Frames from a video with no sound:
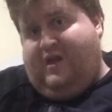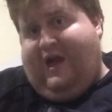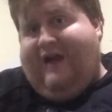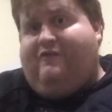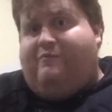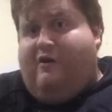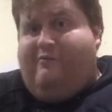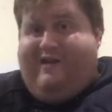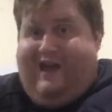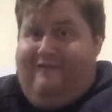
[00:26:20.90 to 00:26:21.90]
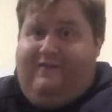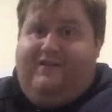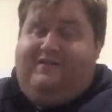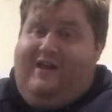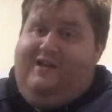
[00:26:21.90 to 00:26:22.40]
and we'll probably have at
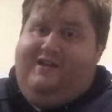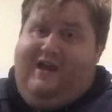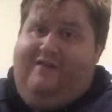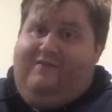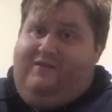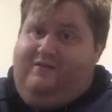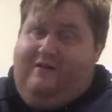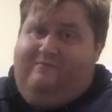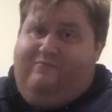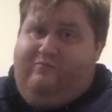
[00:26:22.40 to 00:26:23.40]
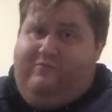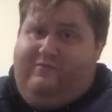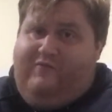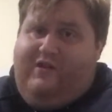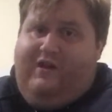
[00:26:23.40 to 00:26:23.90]
least 10K
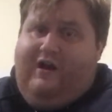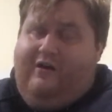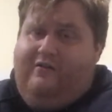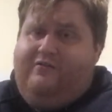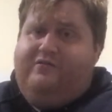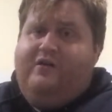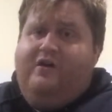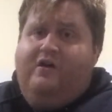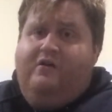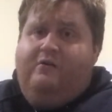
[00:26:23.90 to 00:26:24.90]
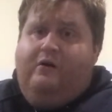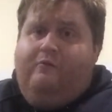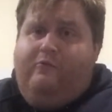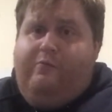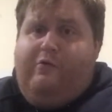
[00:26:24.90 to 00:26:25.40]
videos.
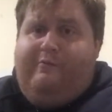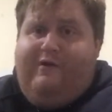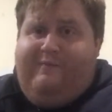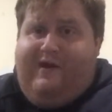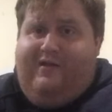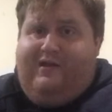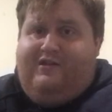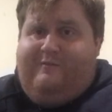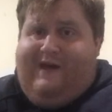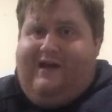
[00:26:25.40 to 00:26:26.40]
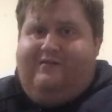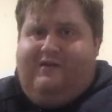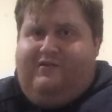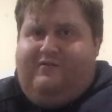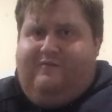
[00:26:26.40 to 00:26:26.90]
Will probably be at least
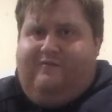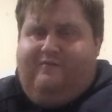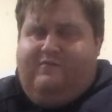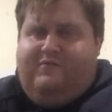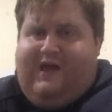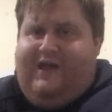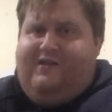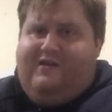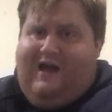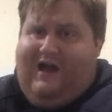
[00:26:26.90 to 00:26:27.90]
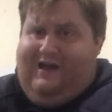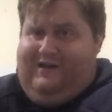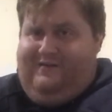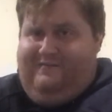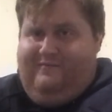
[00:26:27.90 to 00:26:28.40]
10K,
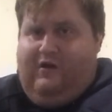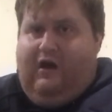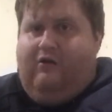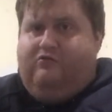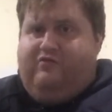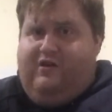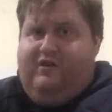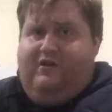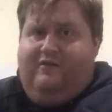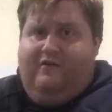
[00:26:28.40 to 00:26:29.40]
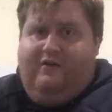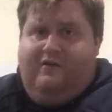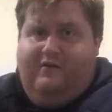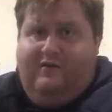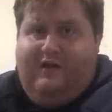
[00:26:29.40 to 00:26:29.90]
ultra,
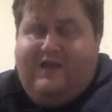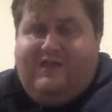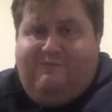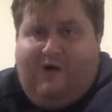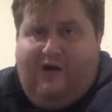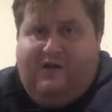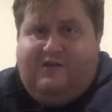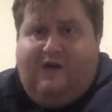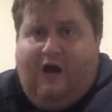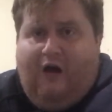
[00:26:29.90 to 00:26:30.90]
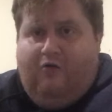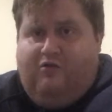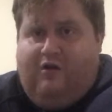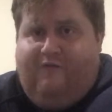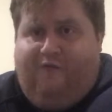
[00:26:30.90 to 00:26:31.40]
at the most
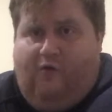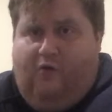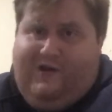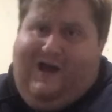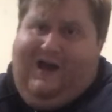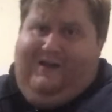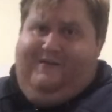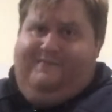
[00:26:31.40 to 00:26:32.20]
ultra 4K.